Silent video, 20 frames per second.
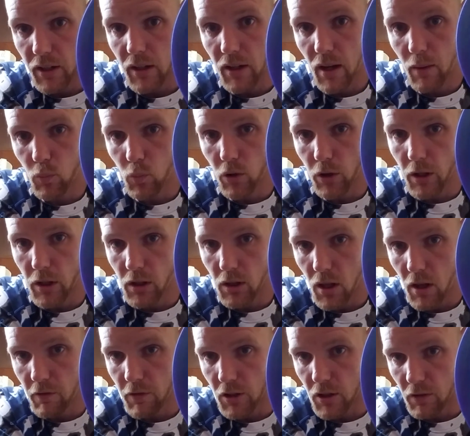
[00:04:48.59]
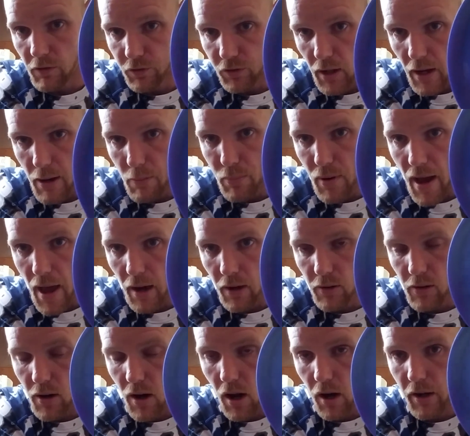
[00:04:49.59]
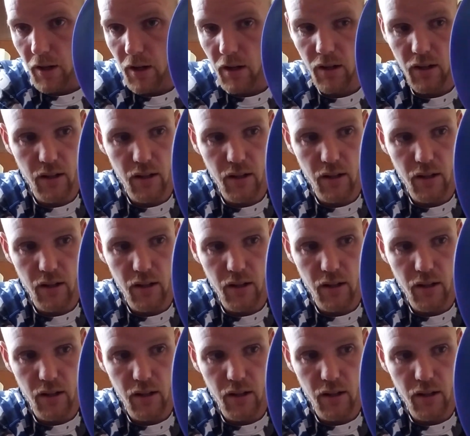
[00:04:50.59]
it. I'm really loving the flight pattern on it.